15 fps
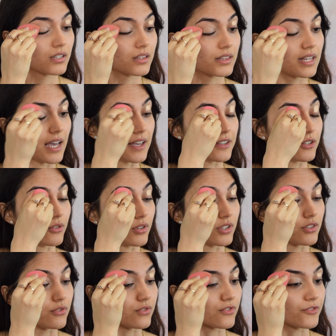that you
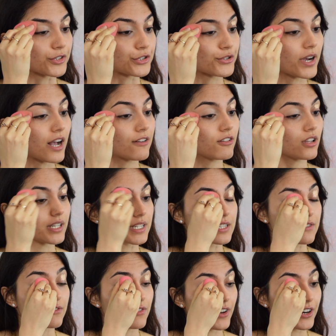can use for travel, and it's
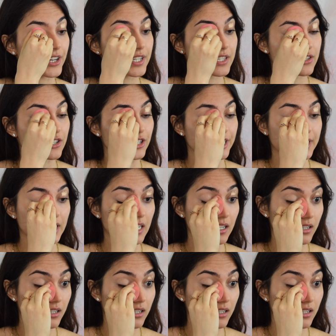very sturdy.